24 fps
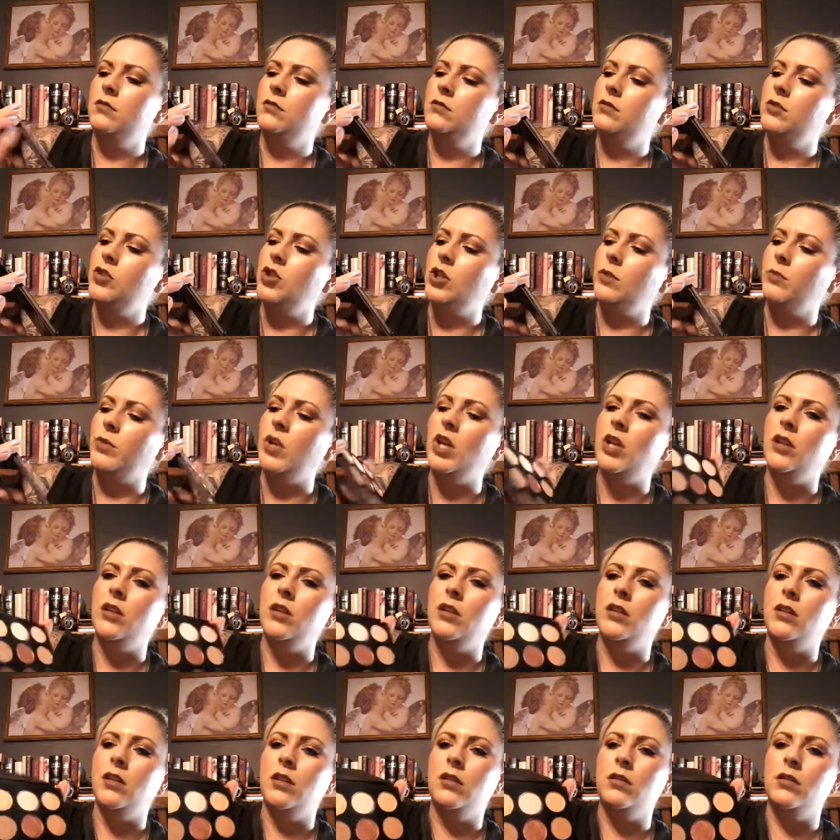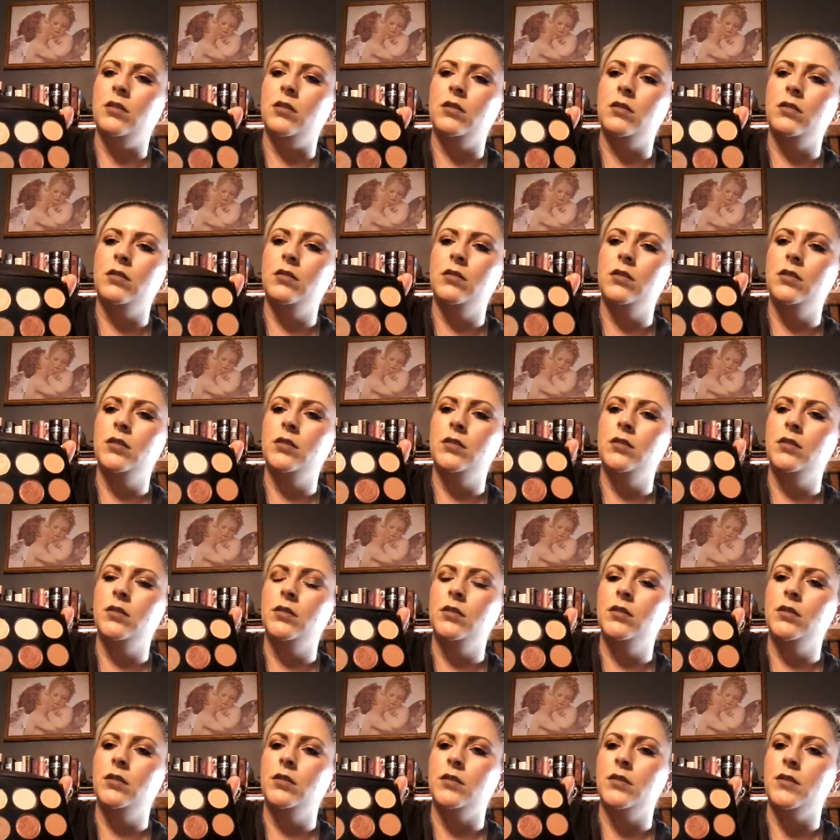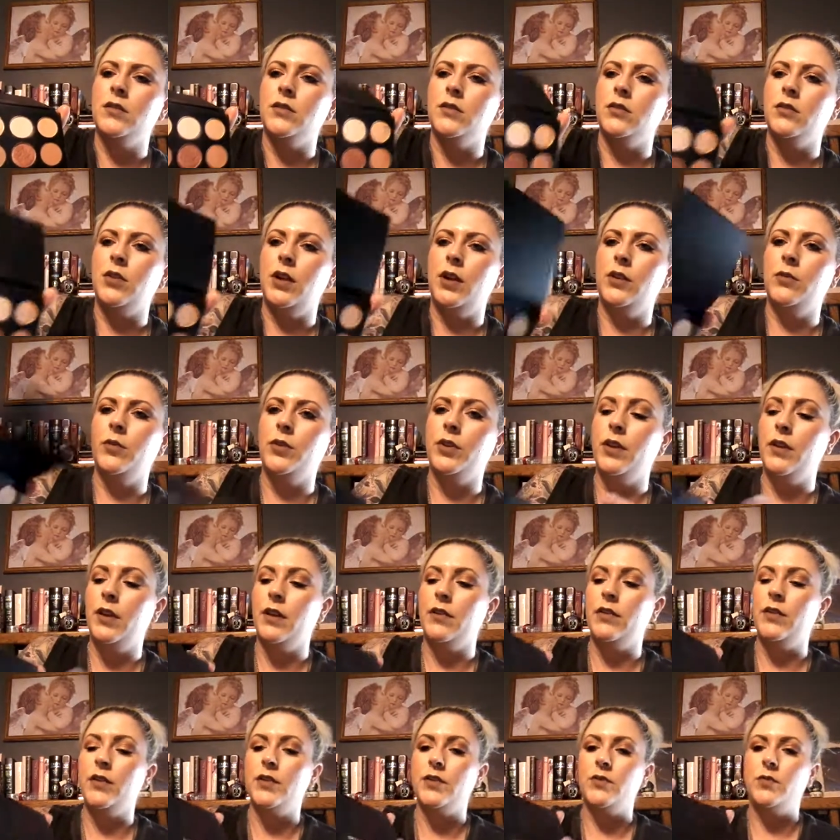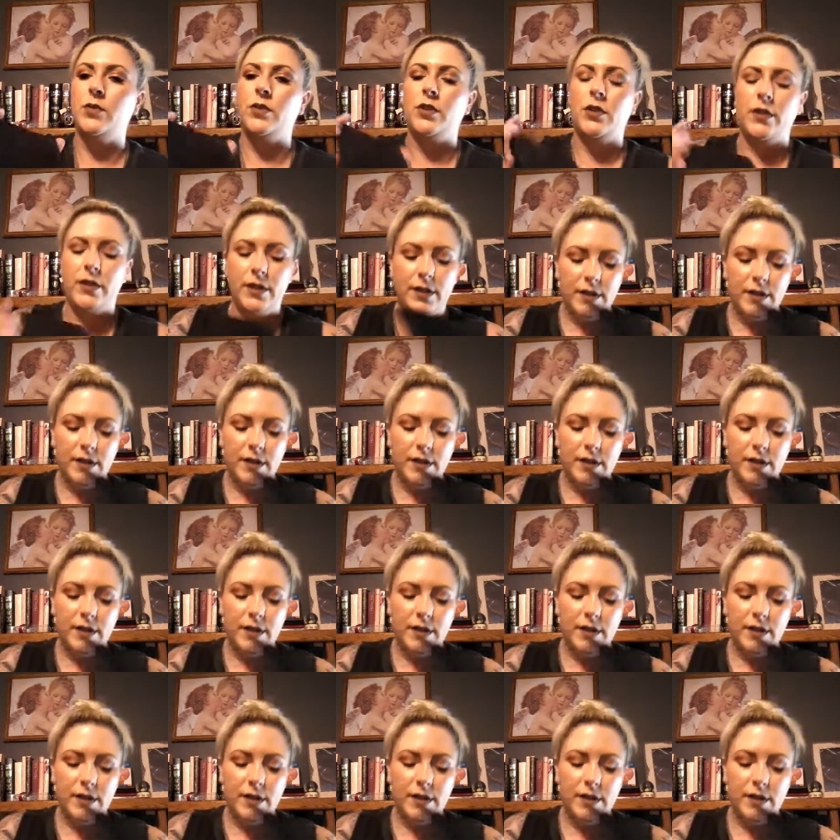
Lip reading: champagne-y color. So I really like this one.